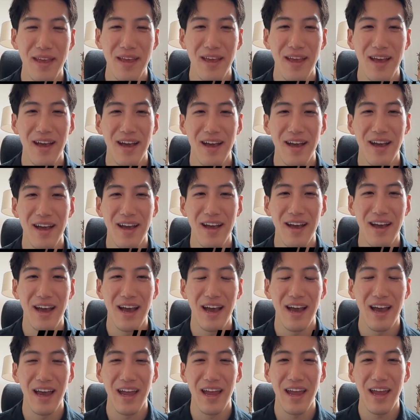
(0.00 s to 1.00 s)

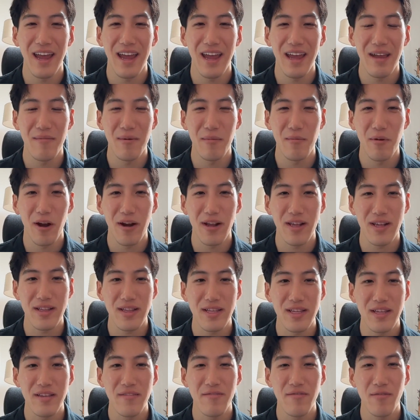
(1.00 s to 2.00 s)
I am a product
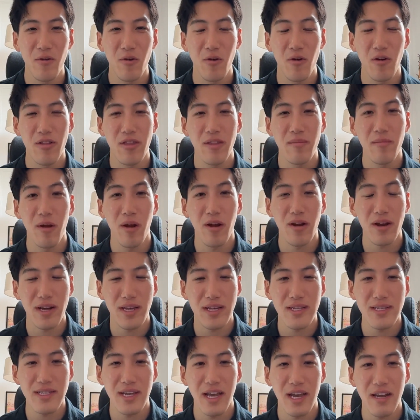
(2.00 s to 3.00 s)
lead for the
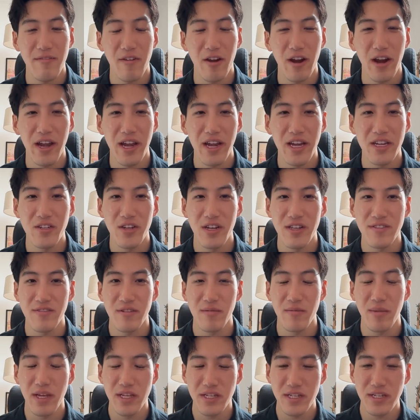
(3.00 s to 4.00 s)
marketing side of our AI
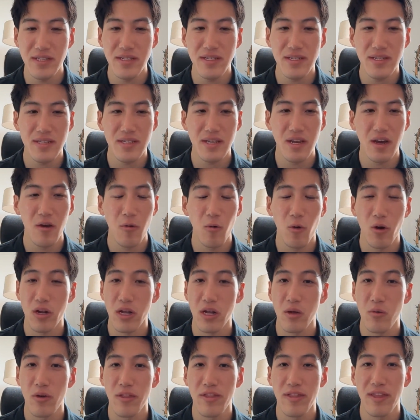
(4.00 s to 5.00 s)
transformations. So
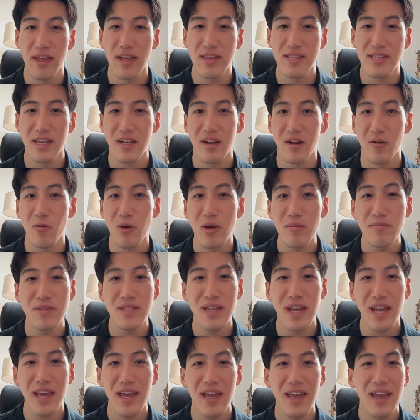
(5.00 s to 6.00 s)
working with things like our
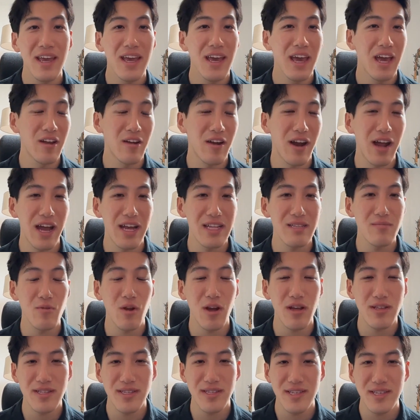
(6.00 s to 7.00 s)
website and our ads
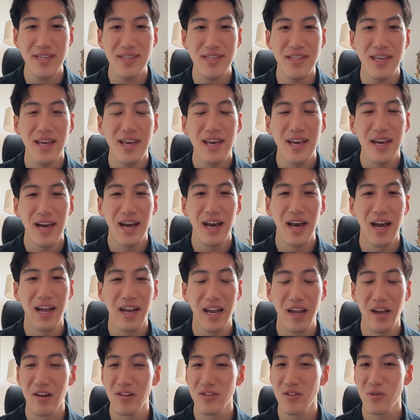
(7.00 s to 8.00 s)
processes. And
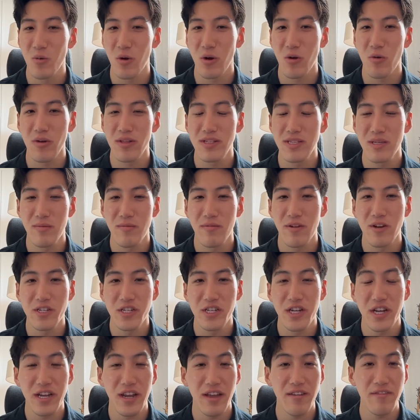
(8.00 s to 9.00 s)
I also work with some of our
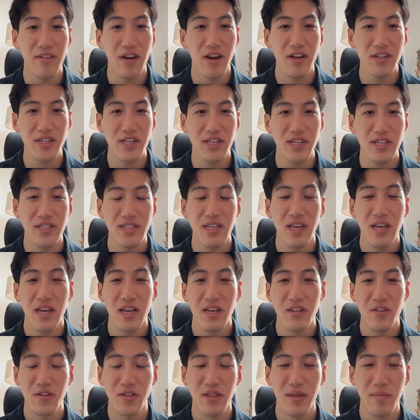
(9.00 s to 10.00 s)
G&A functions,
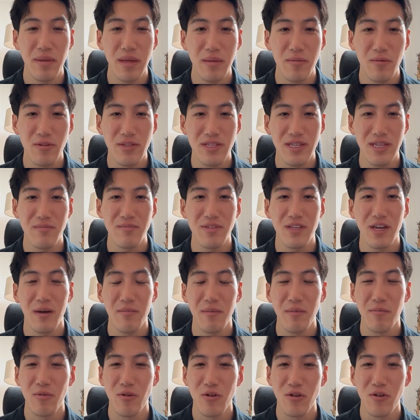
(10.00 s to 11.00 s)
including the people team to help
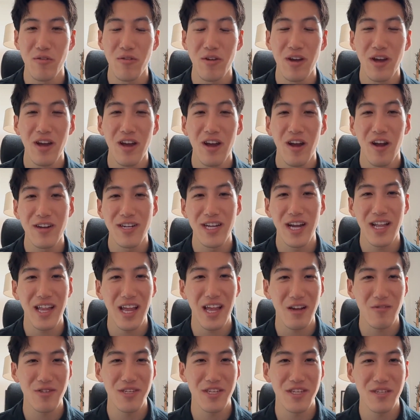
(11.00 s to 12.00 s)
improve our talent
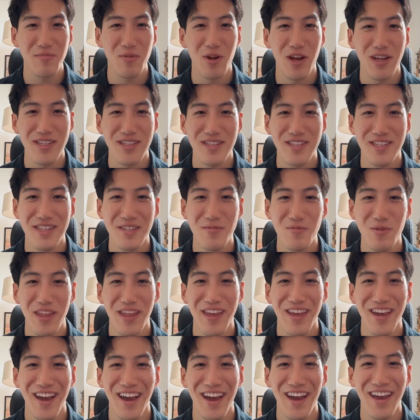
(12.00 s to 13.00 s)
acquisition processes with
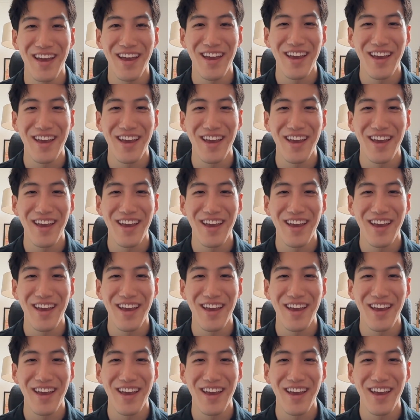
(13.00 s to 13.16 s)
AI.